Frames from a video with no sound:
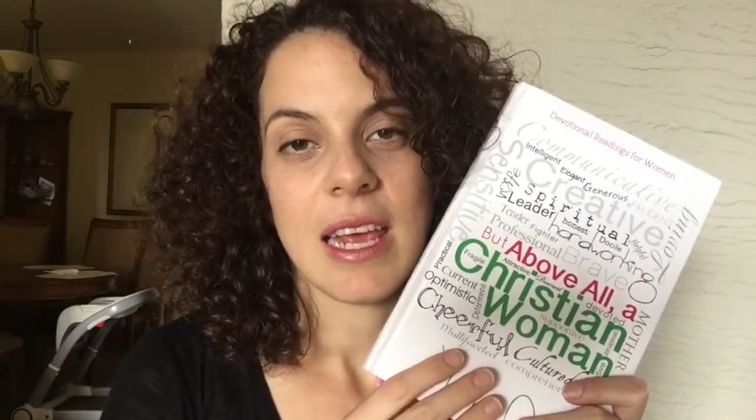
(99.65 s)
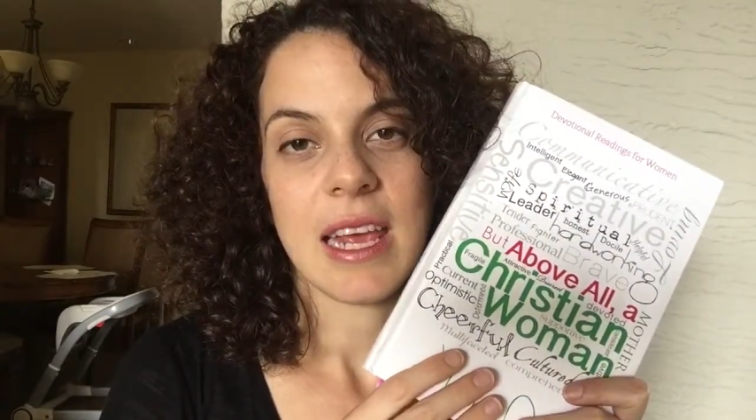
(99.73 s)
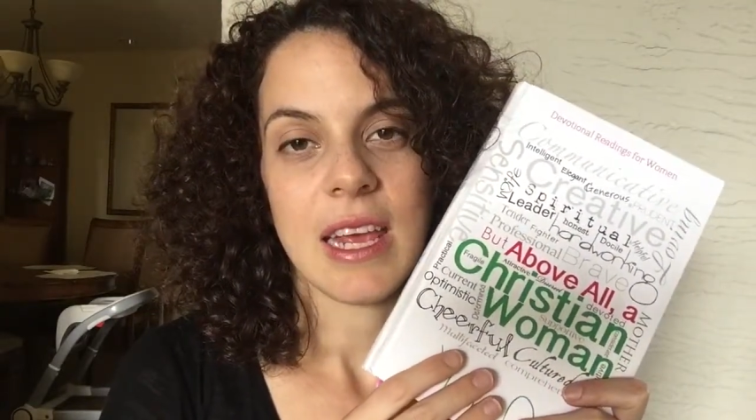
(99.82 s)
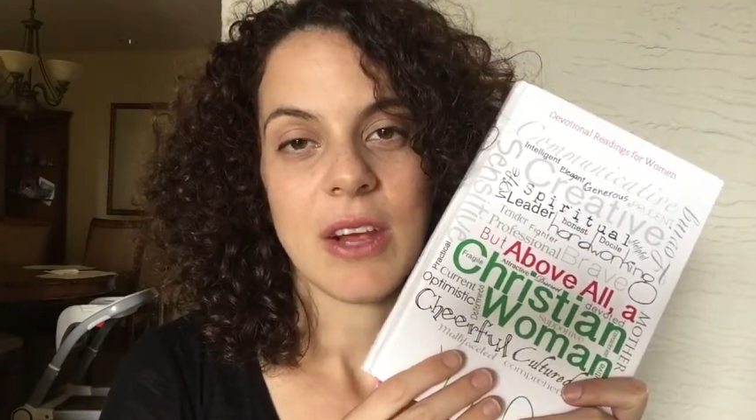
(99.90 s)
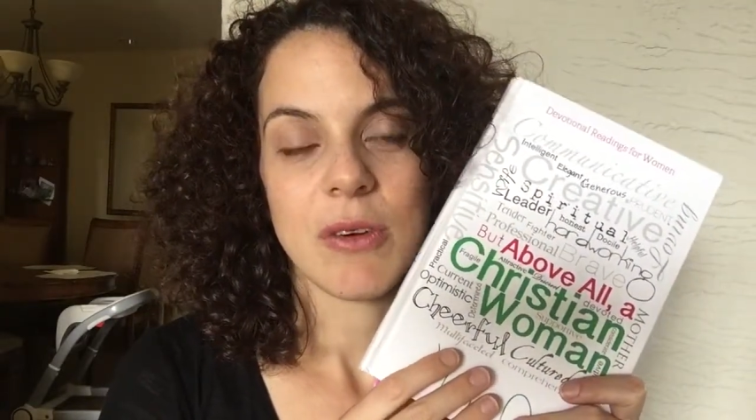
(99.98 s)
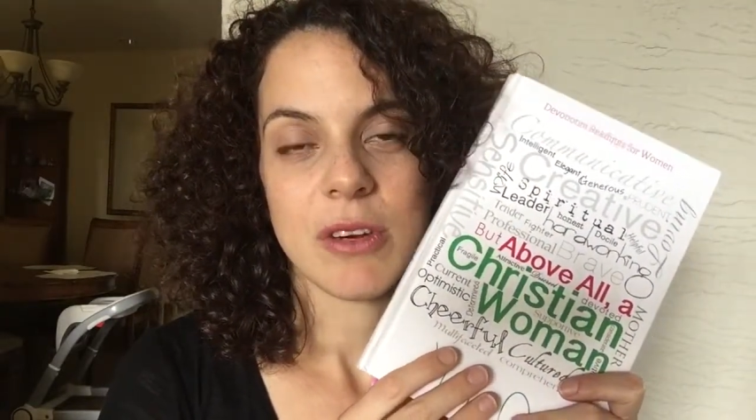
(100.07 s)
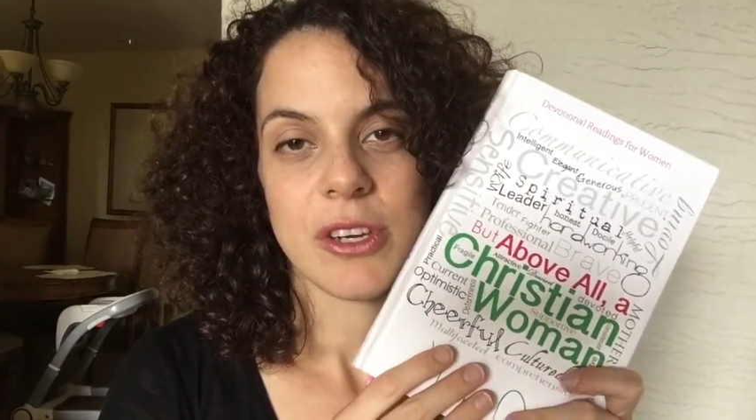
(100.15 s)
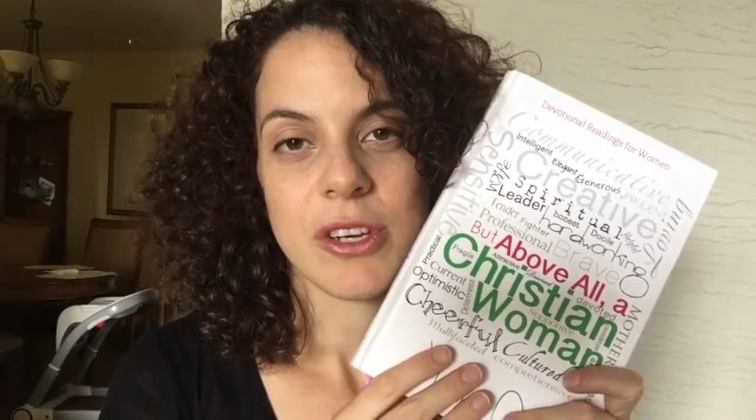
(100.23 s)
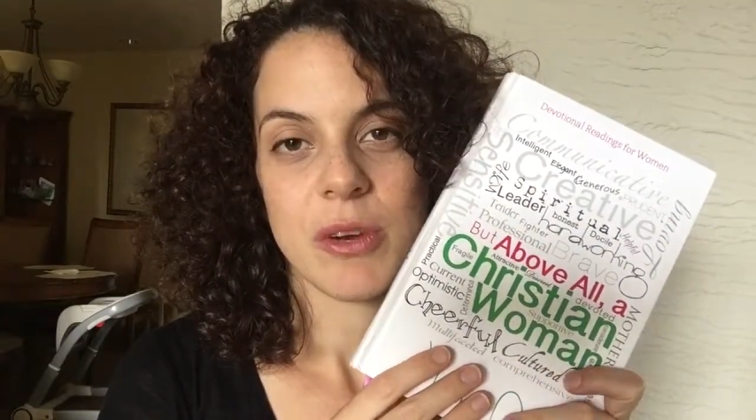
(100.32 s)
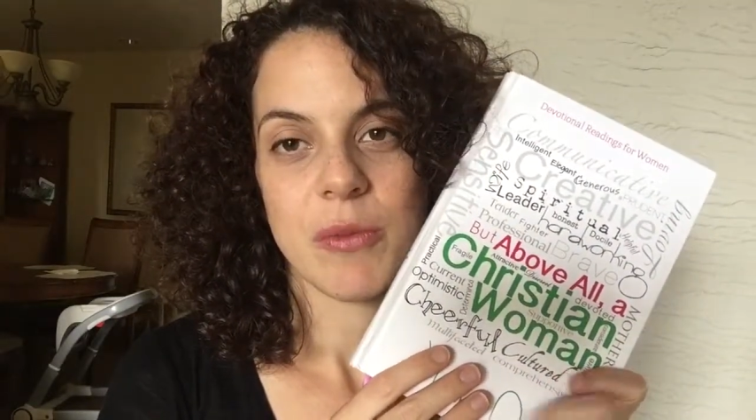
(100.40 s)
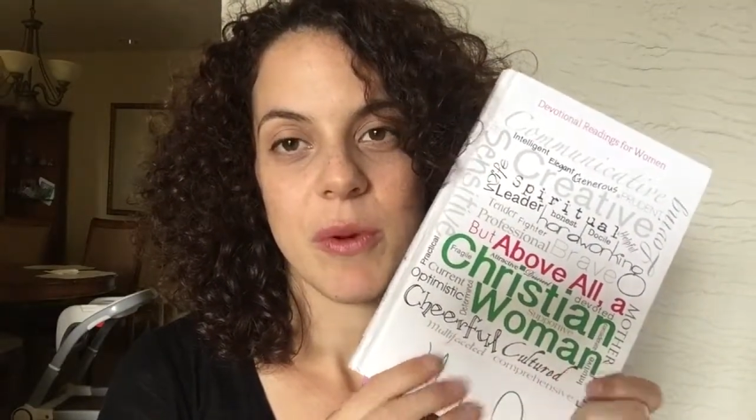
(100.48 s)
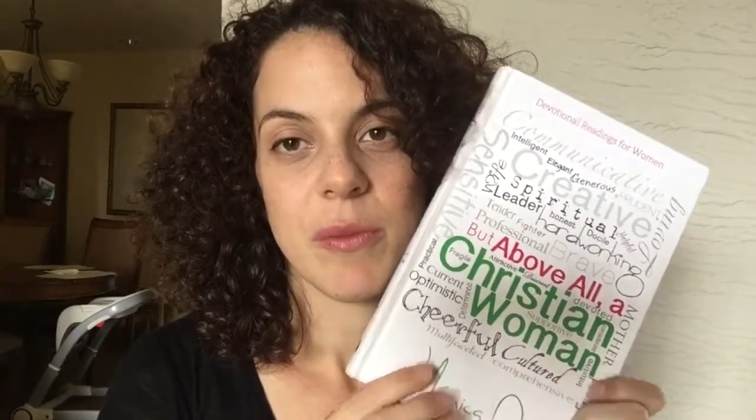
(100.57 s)
a
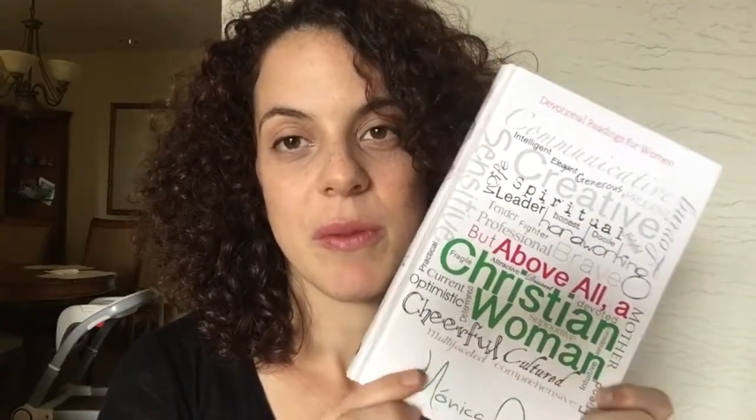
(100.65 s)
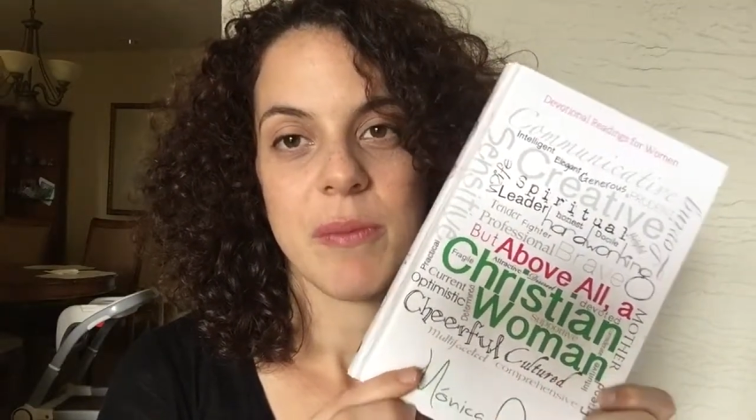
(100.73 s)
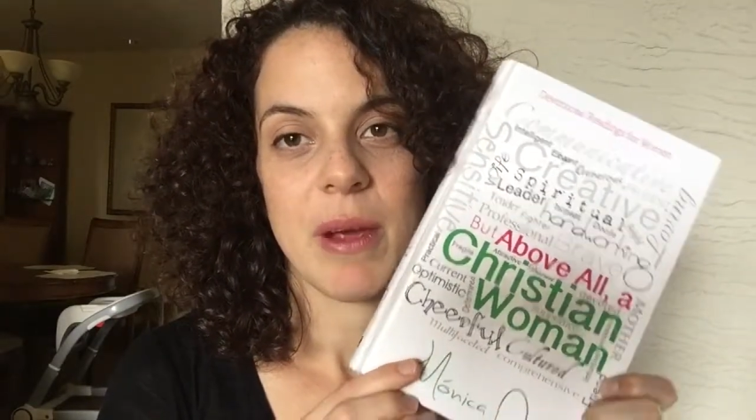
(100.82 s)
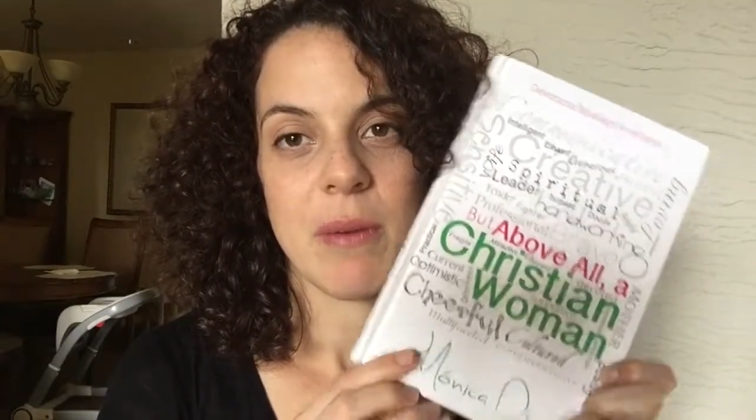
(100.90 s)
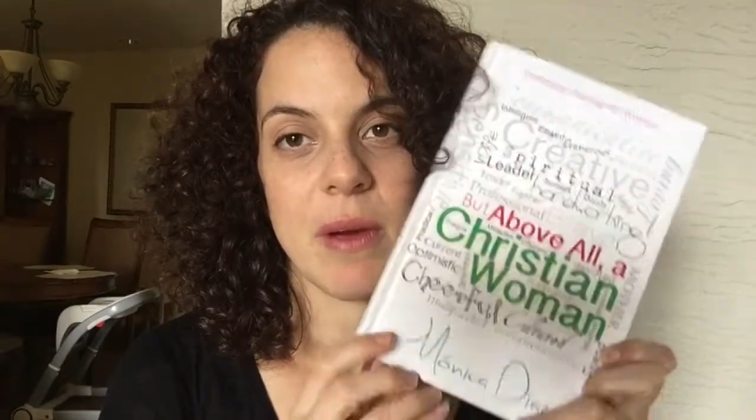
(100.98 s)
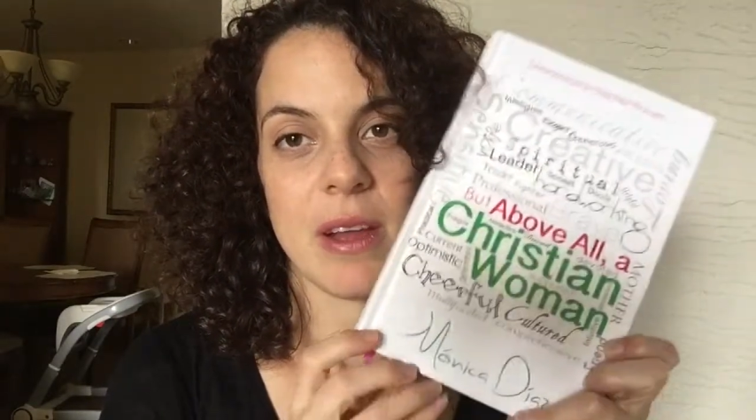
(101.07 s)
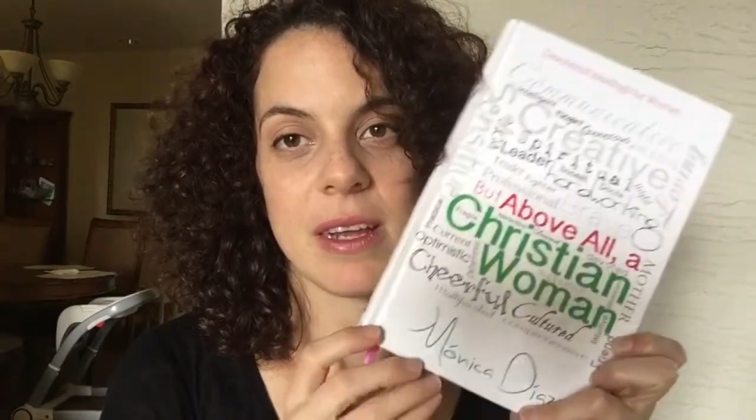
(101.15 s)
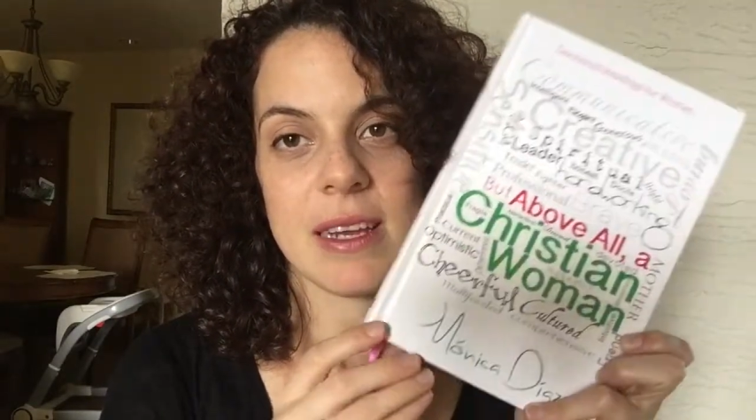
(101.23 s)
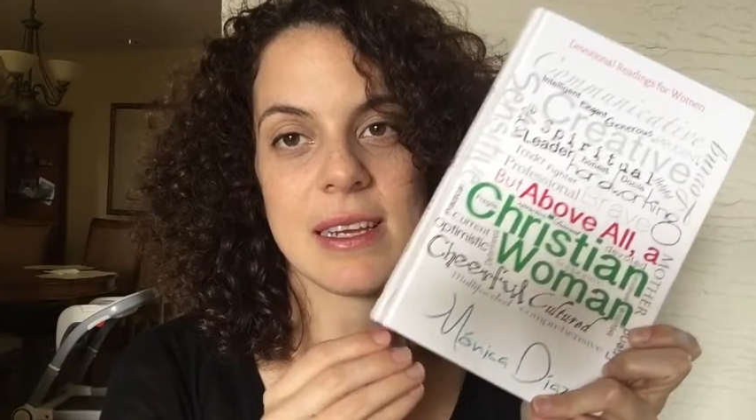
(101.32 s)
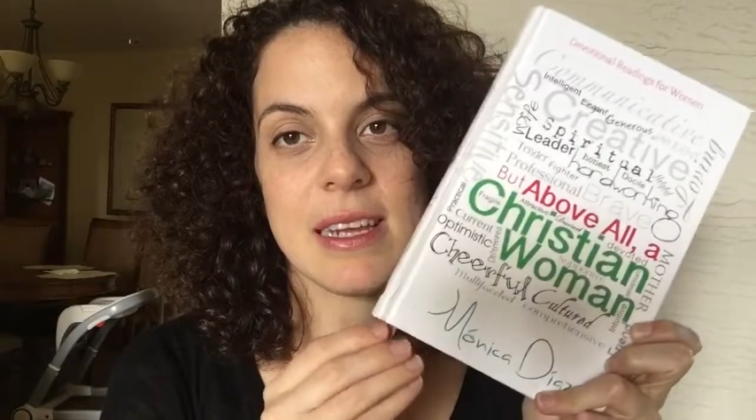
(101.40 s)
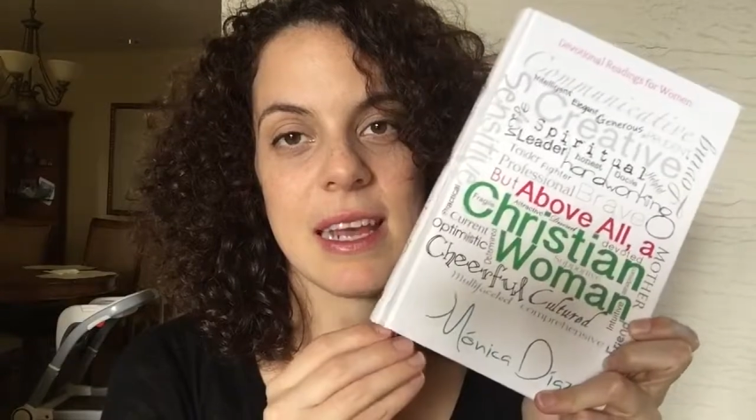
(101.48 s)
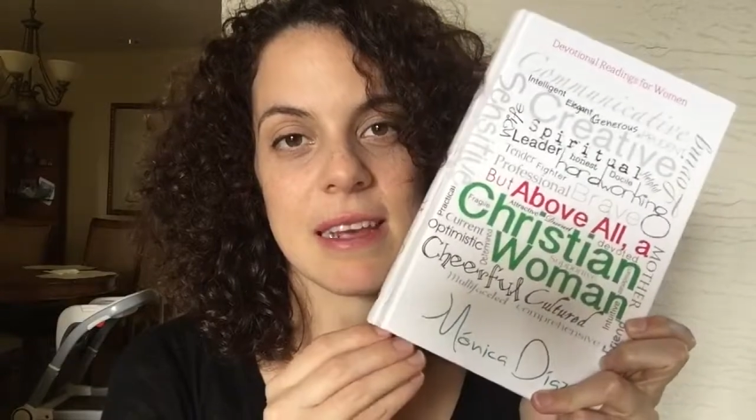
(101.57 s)
Christian Woman by
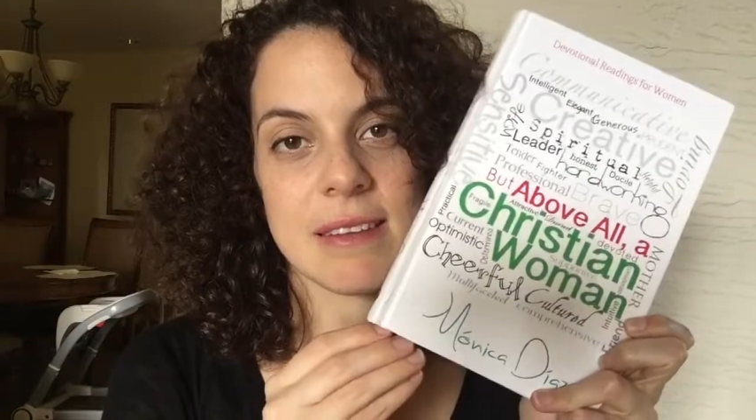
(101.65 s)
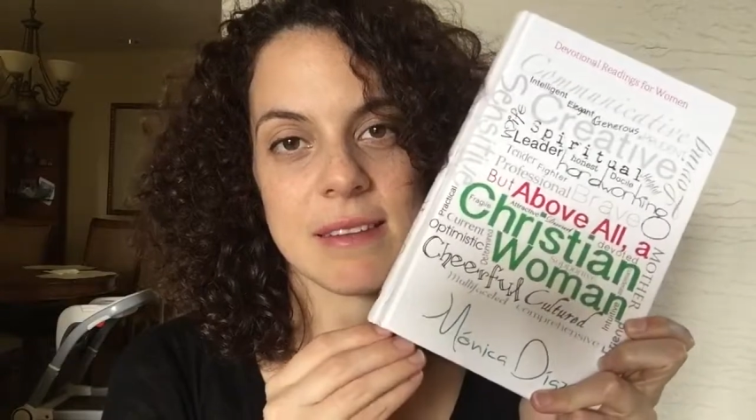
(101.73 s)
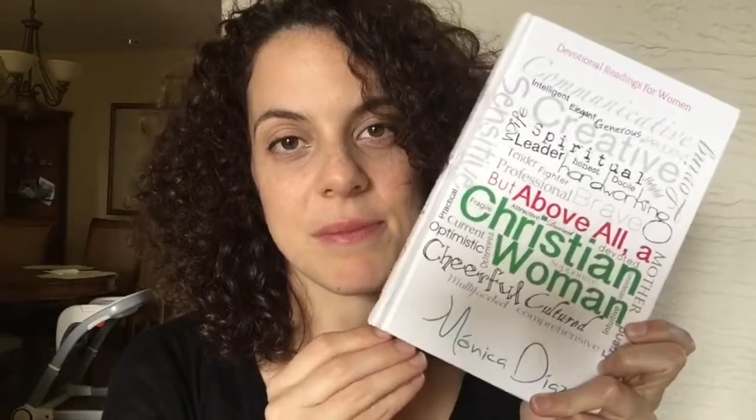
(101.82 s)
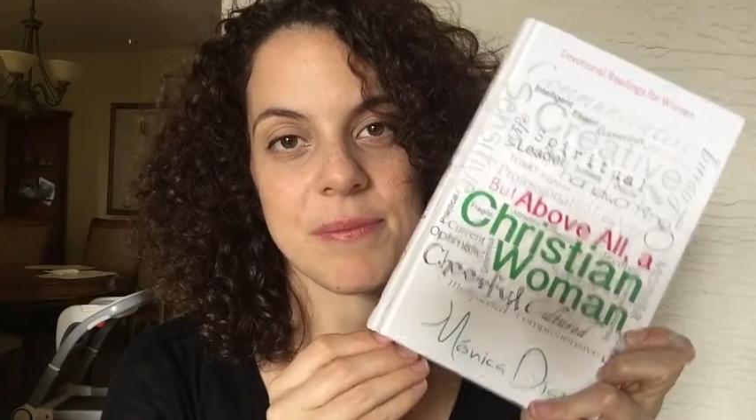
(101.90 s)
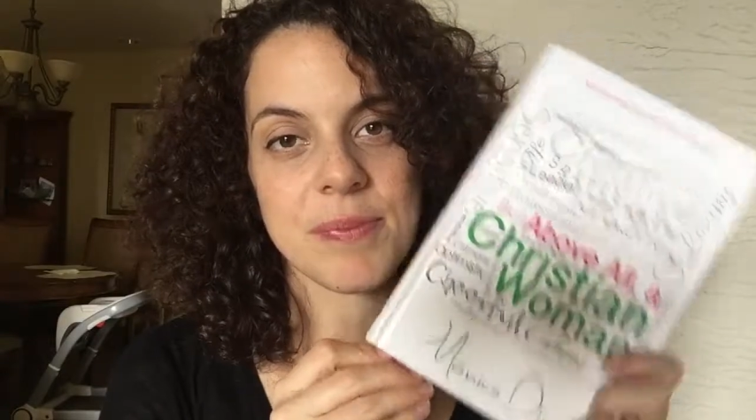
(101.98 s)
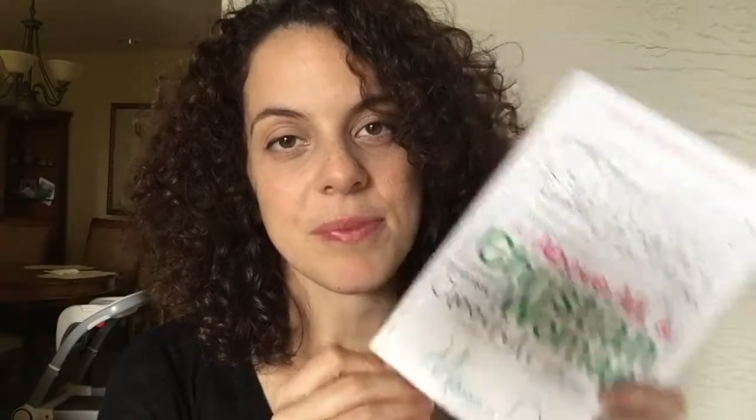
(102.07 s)
Monica Diaz.